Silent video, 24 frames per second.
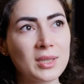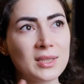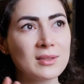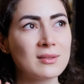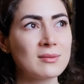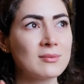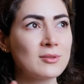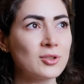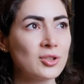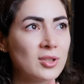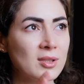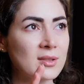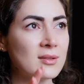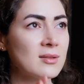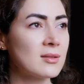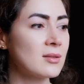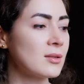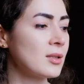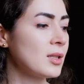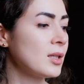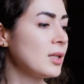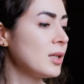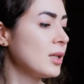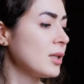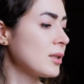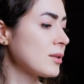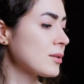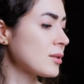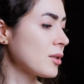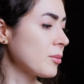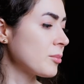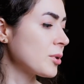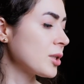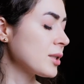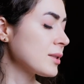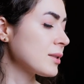things that he does,
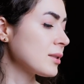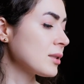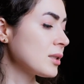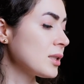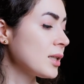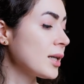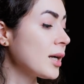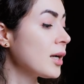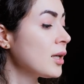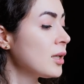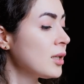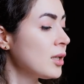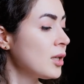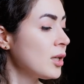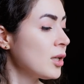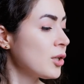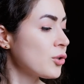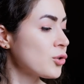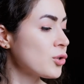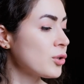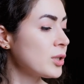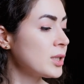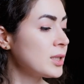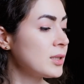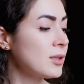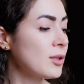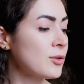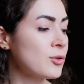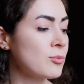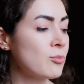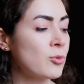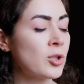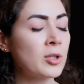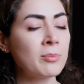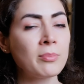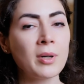that I'm just going to read. So he does
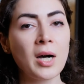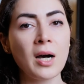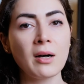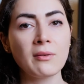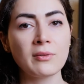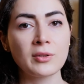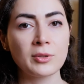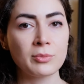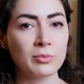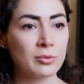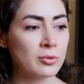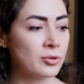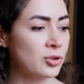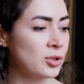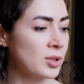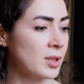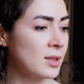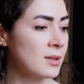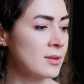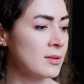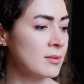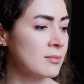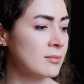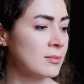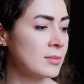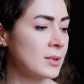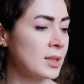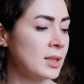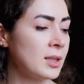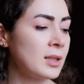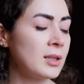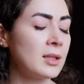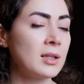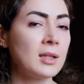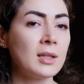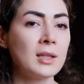more power pushes.
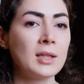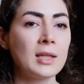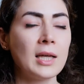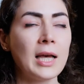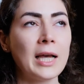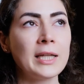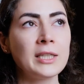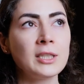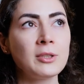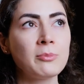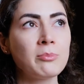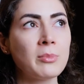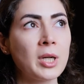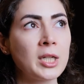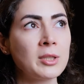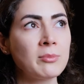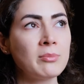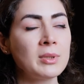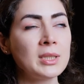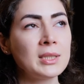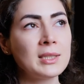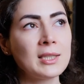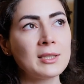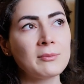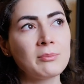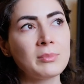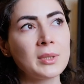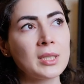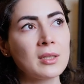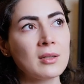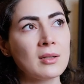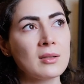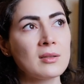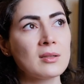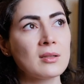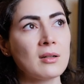And it might be that
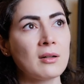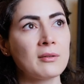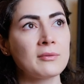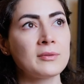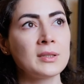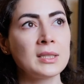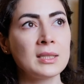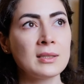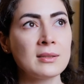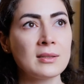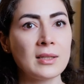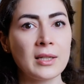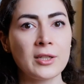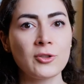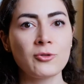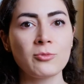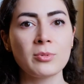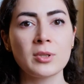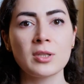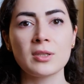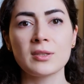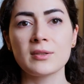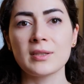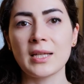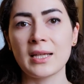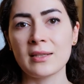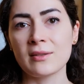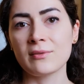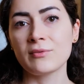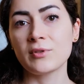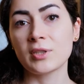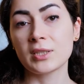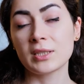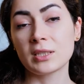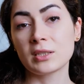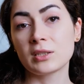because of his age, because as
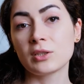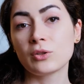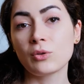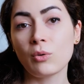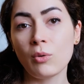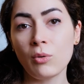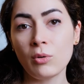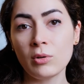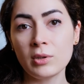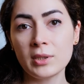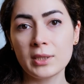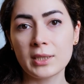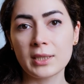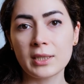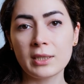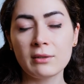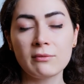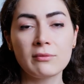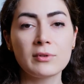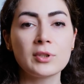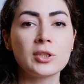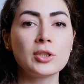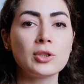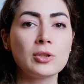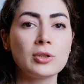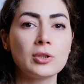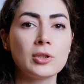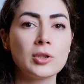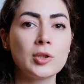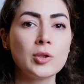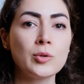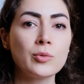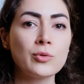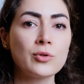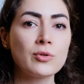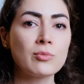we're getting older, we
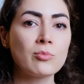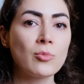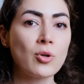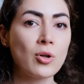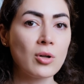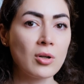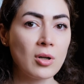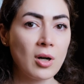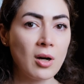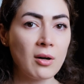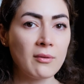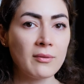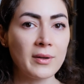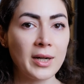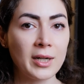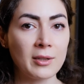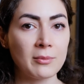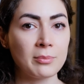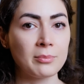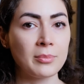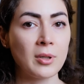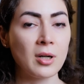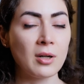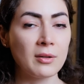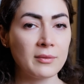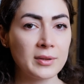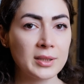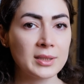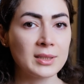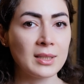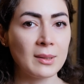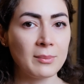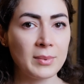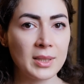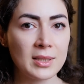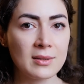lose more of our power
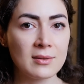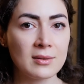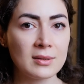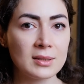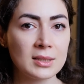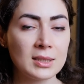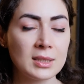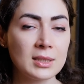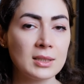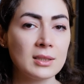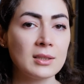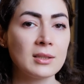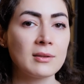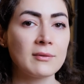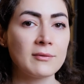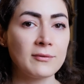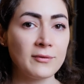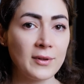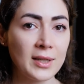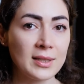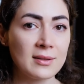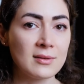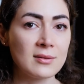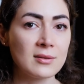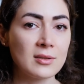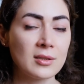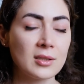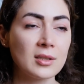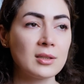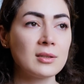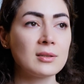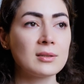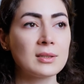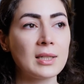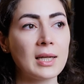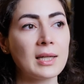capacity
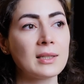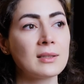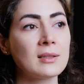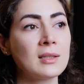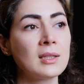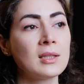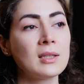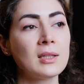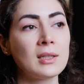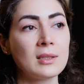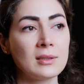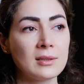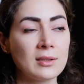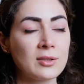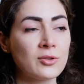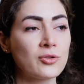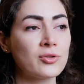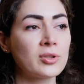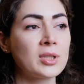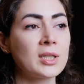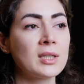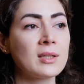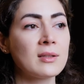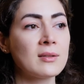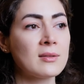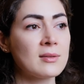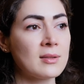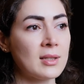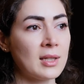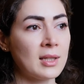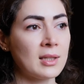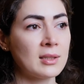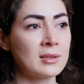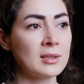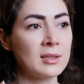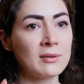faster than the strength
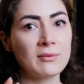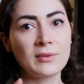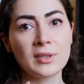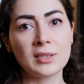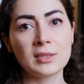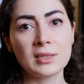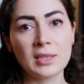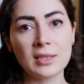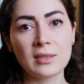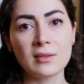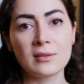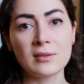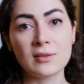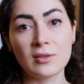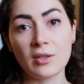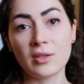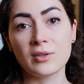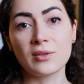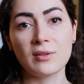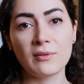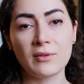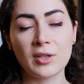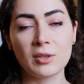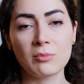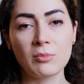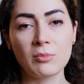and even the size of our